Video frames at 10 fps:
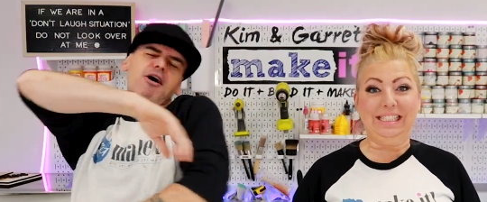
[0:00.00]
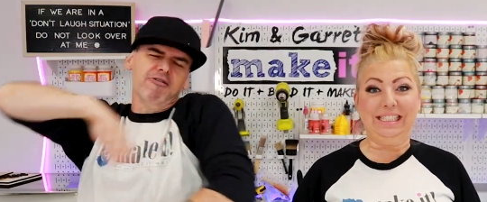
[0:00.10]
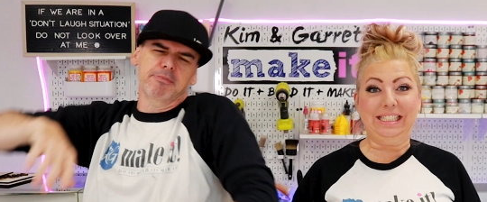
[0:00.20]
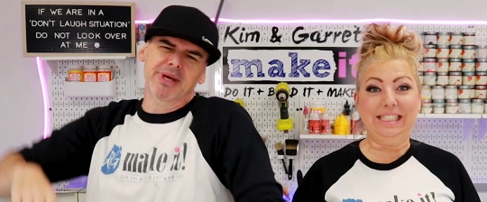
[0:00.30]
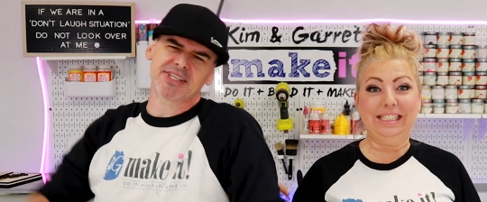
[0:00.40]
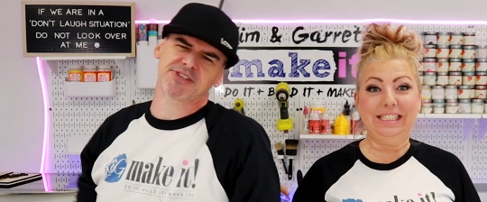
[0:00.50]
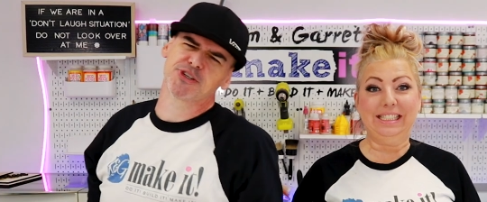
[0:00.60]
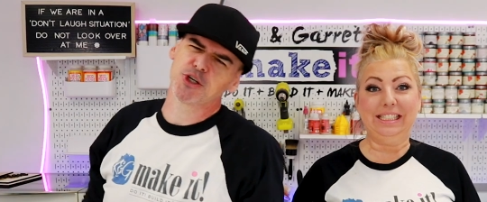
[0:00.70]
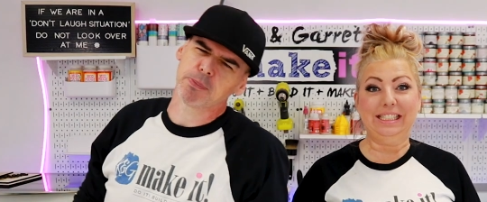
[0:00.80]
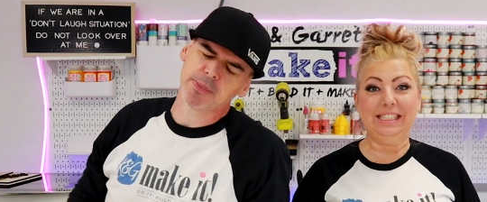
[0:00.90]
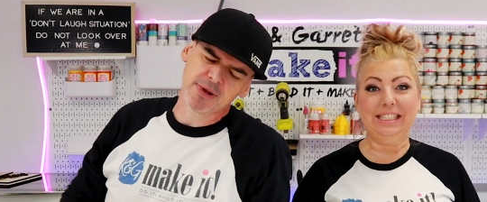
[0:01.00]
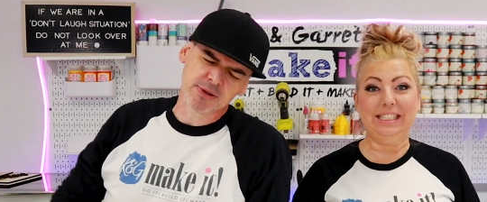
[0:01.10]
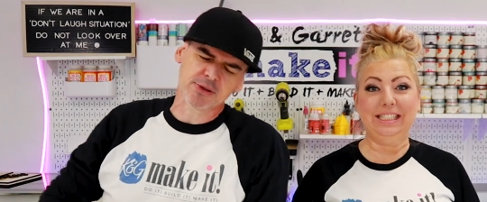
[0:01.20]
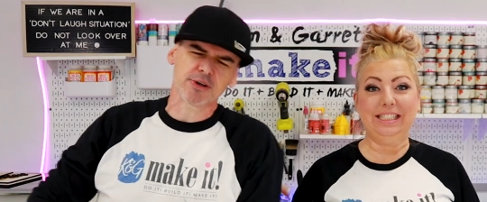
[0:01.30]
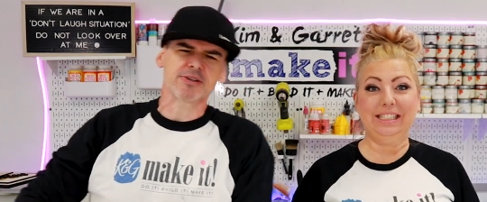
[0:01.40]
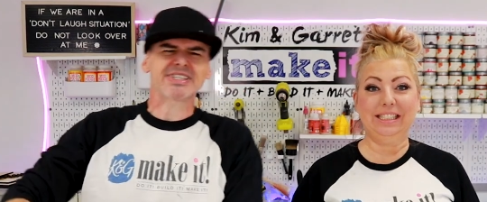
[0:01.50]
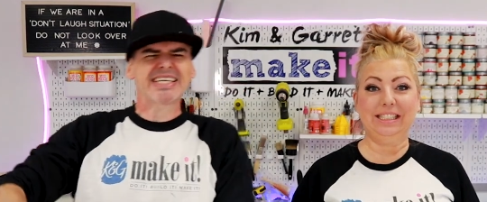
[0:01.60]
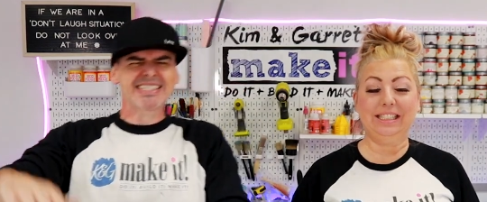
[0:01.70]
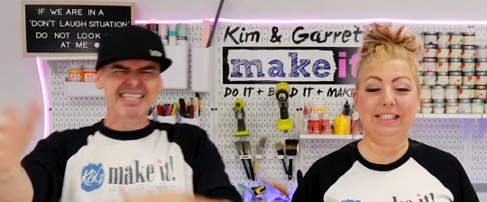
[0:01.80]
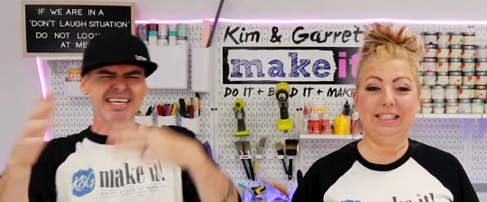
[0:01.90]
Speaker 1: alphabet soup, a little
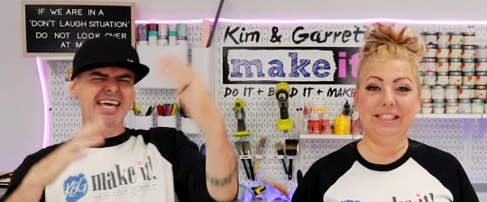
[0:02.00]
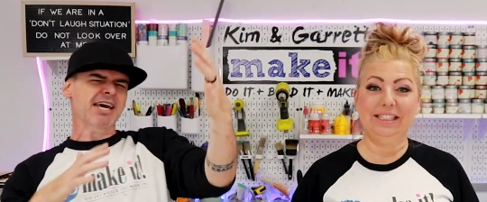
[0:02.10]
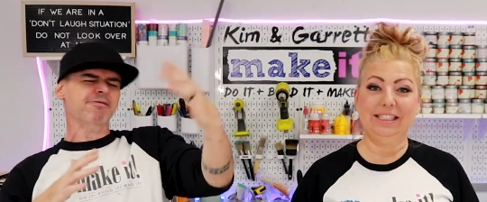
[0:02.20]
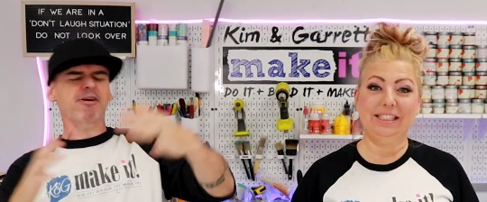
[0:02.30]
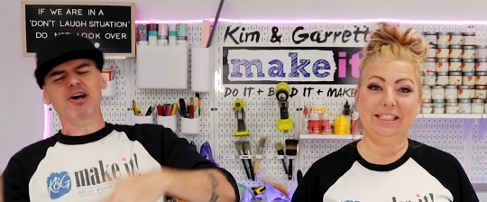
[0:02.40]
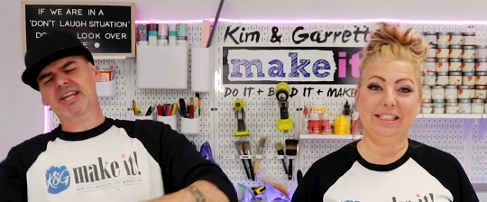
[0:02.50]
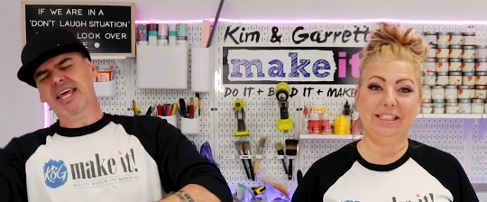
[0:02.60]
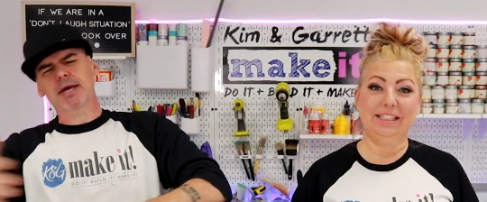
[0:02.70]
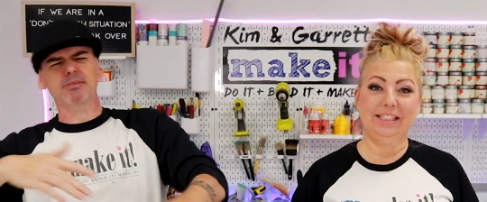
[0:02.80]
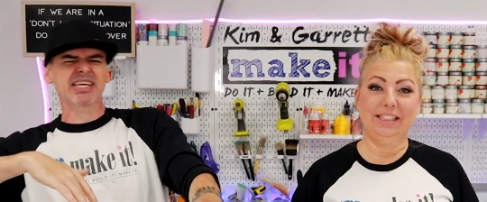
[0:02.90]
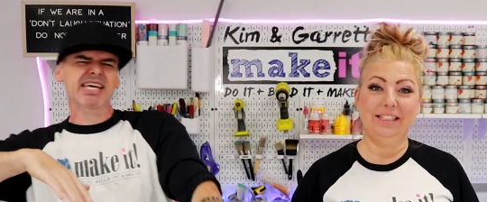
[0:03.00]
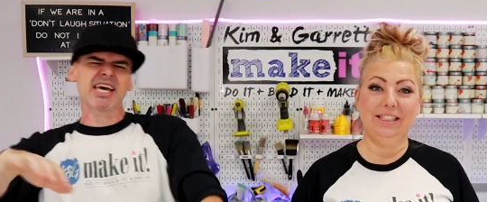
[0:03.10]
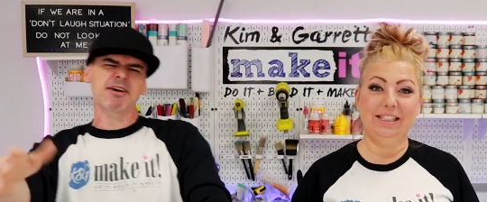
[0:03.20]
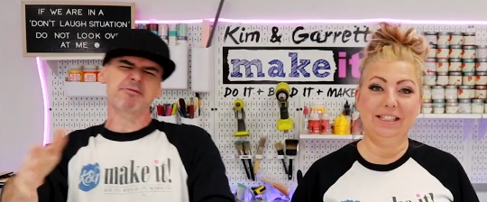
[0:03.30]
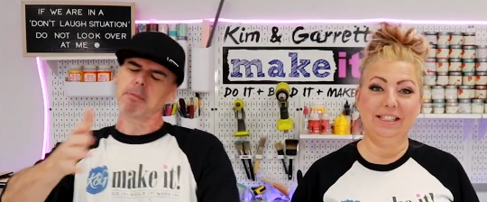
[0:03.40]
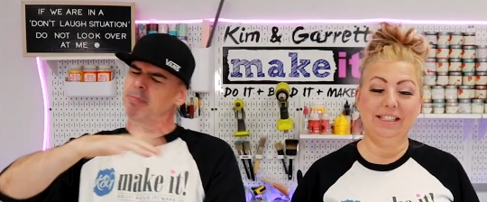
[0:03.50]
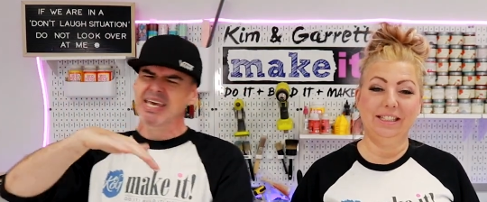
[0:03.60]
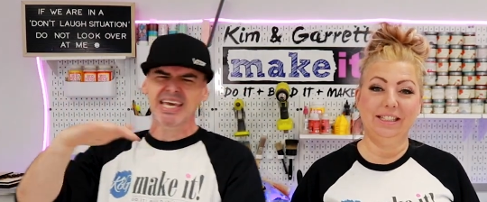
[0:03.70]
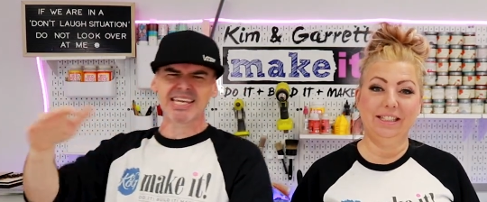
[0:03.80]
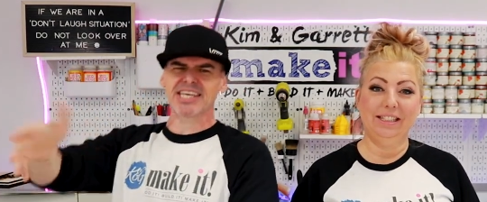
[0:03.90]
DTF on MDF
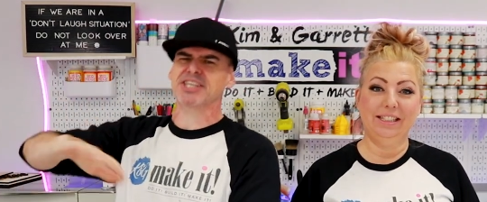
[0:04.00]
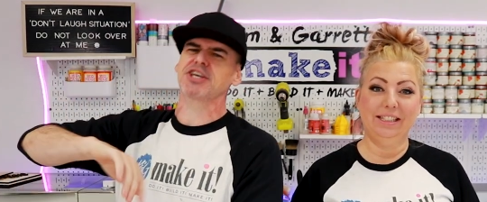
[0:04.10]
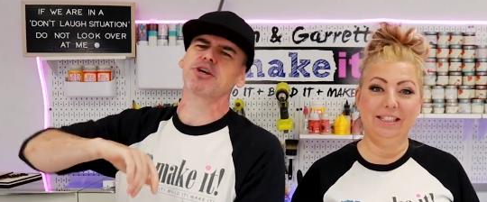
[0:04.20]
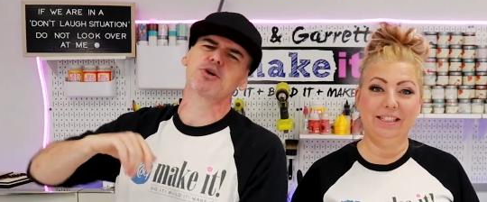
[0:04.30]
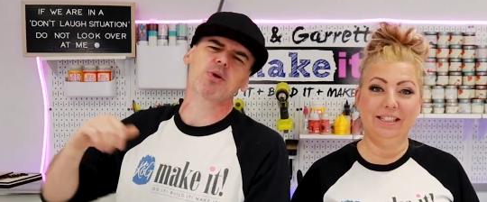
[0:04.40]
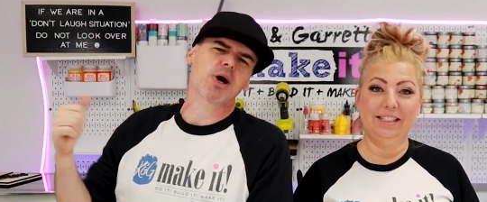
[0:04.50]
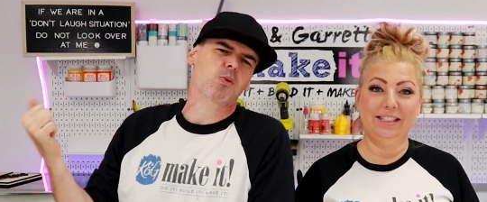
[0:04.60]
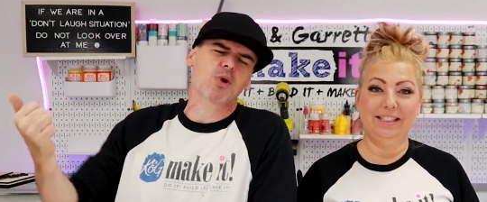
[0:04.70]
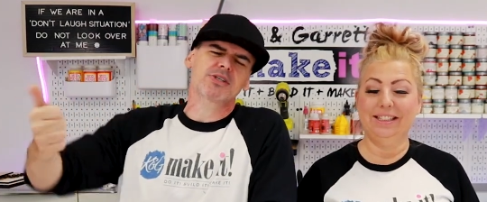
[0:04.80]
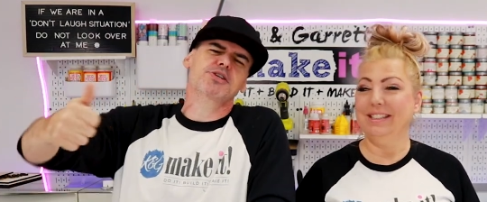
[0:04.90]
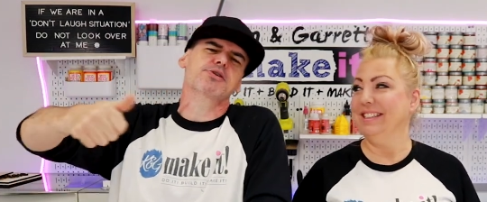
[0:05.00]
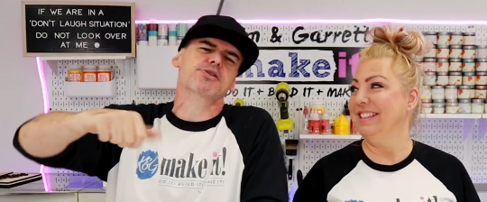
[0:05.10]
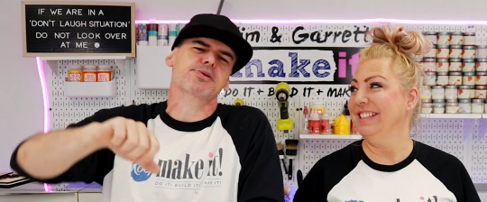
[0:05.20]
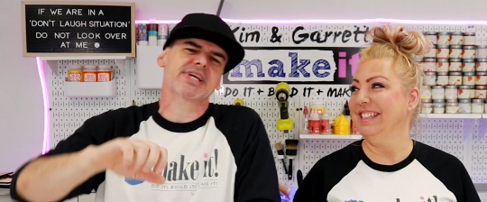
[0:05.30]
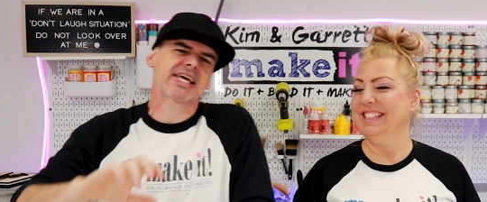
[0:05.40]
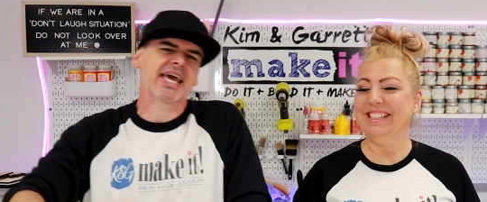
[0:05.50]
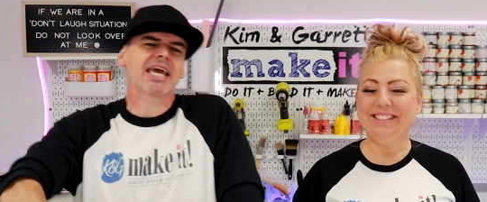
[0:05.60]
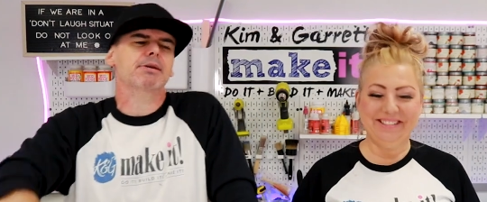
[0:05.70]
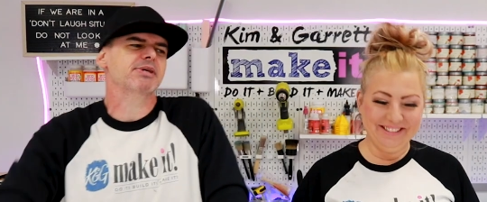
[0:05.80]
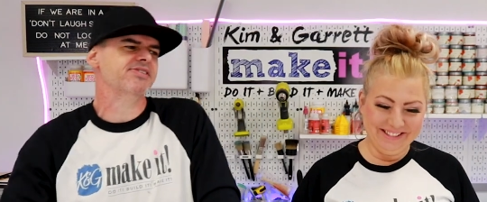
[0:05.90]
PDQ uh, 123
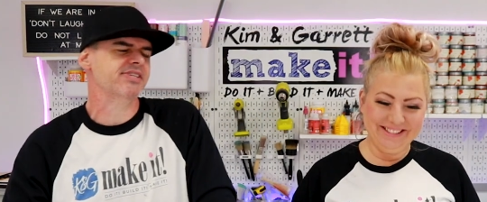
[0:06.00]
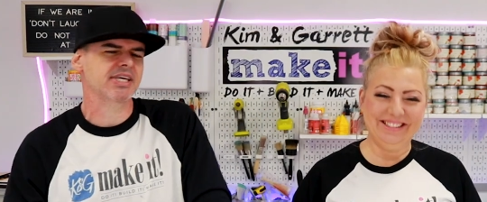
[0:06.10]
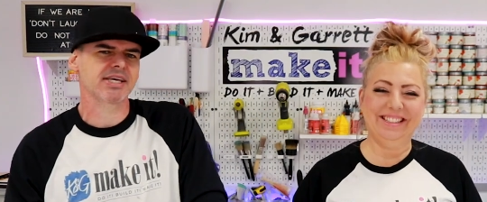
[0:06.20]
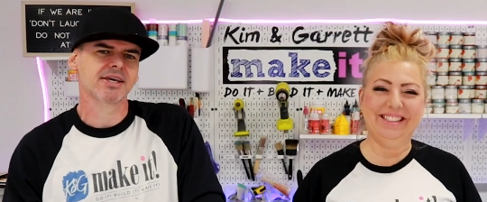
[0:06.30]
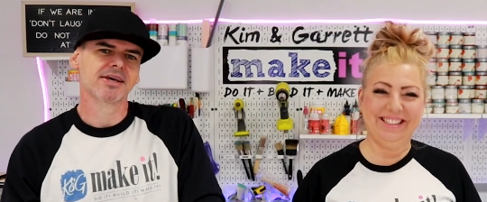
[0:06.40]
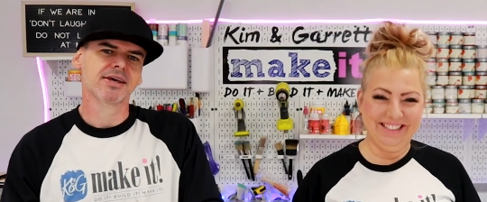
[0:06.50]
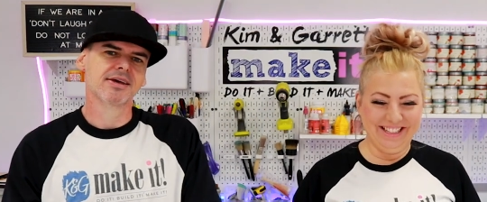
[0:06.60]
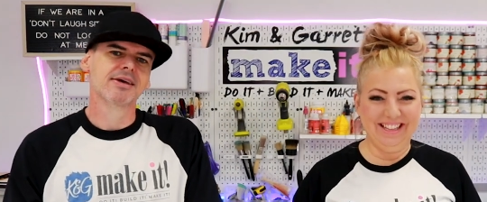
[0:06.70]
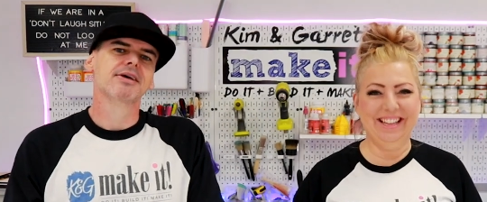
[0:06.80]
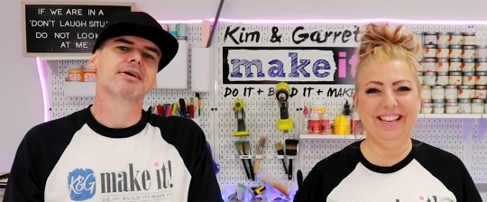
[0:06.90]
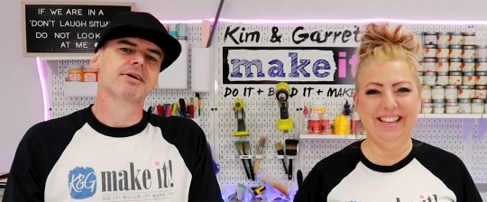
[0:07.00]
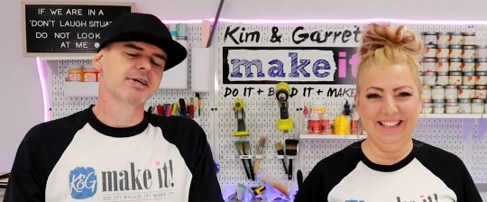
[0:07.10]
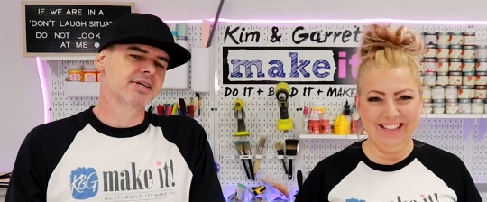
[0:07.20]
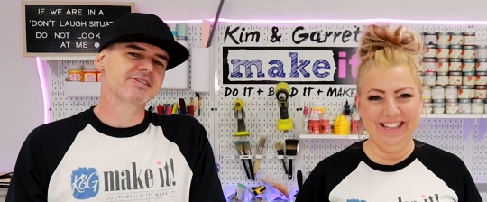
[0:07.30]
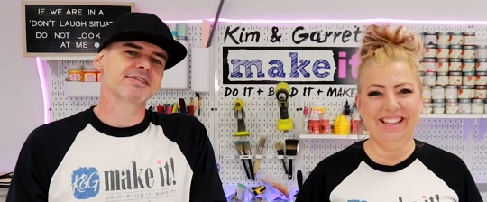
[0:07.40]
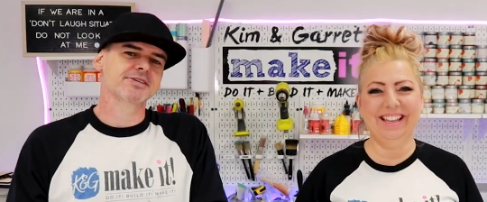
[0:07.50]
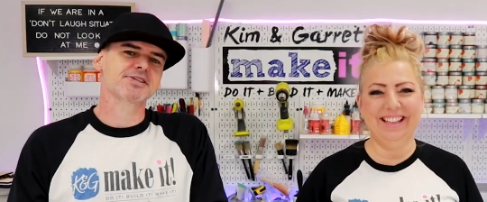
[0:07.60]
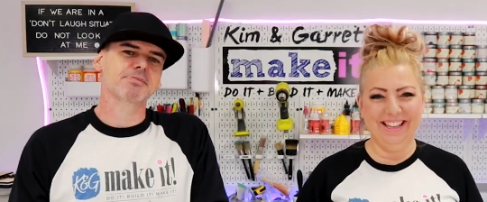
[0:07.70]
ABC. It's,